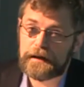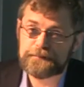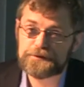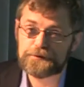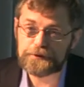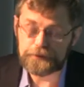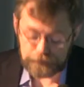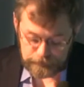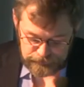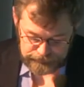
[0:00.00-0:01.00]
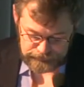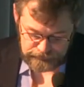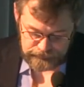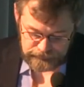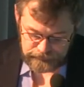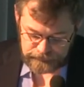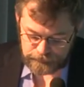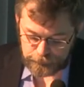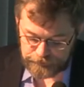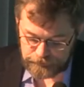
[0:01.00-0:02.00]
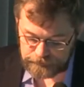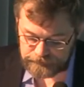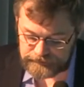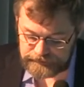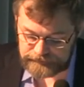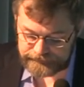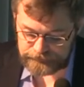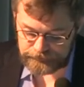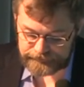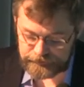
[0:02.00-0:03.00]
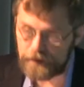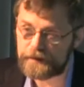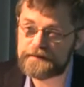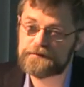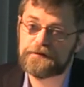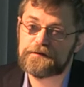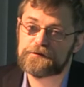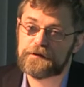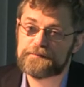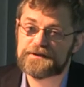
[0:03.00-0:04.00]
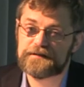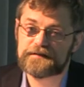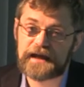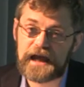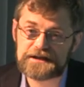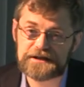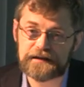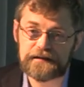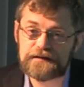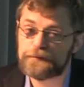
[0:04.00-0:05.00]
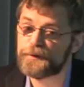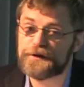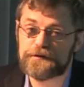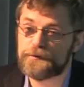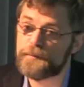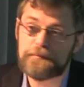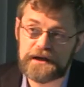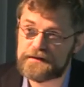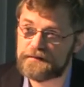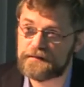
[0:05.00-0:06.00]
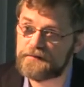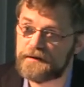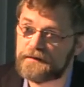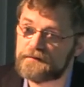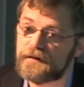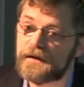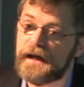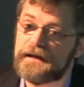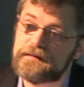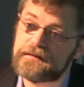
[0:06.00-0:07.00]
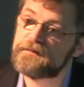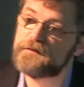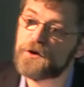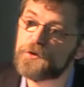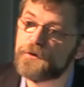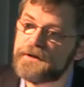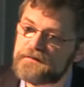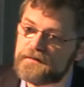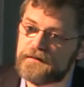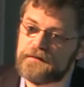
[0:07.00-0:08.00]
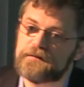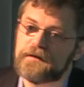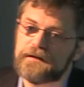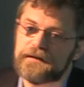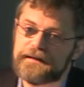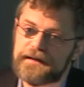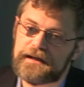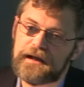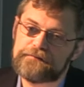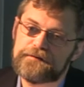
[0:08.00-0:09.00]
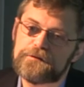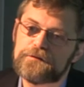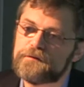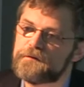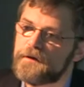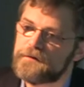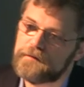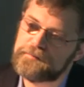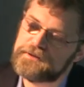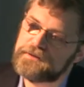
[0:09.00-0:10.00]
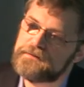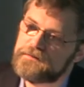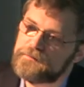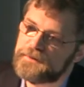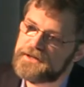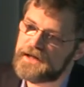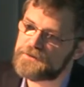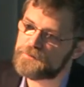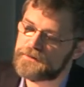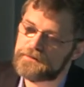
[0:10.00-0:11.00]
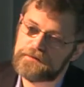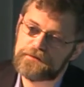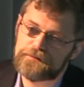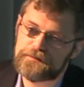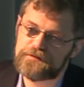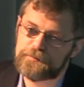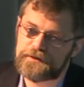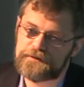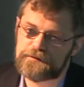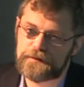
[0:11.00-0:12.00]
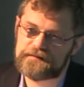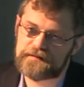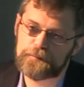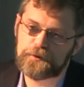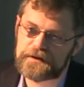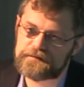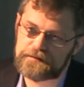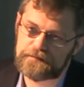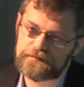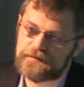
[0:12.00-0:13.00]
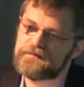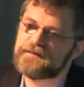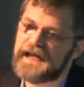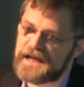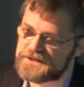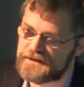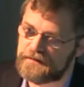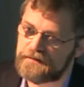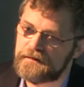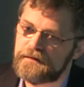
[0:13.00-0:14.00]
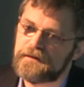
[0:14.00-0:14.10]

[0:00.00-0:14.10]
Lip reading: I'm sure you know about the work of Nikki Clayton and colleagues on the scrapjay's caching. These birds do amazing things. And I think it's no coincidence that they have used something that is very natural to these birds to ask them questions, is caching.